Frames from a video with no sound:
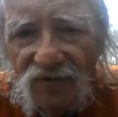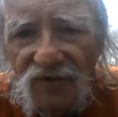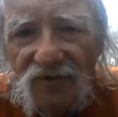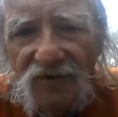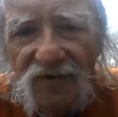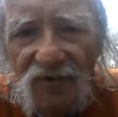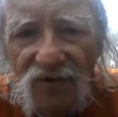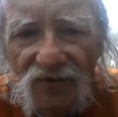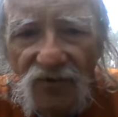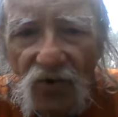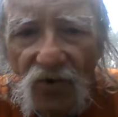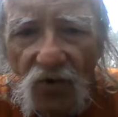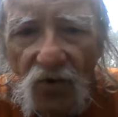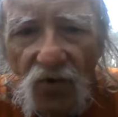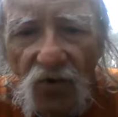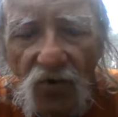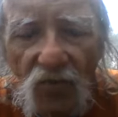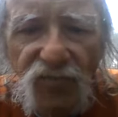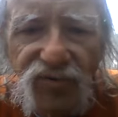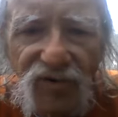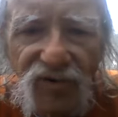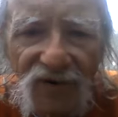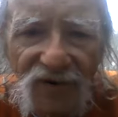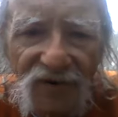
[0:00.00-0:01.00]
and the whole
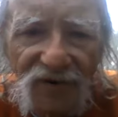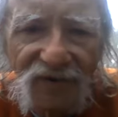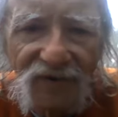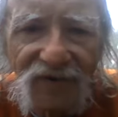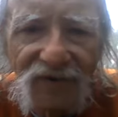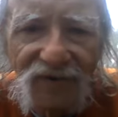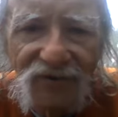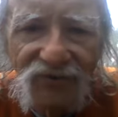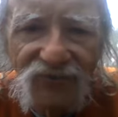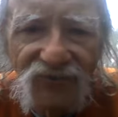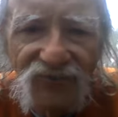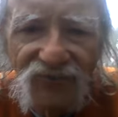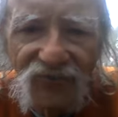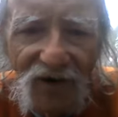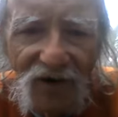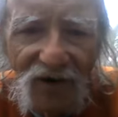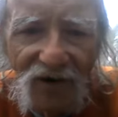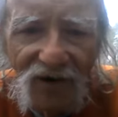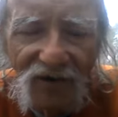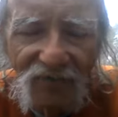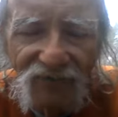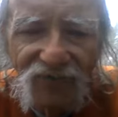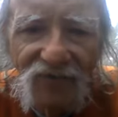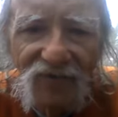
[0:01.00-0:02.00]
planet can
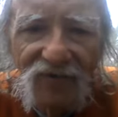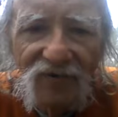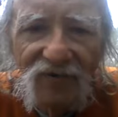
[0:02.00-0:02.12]
thrive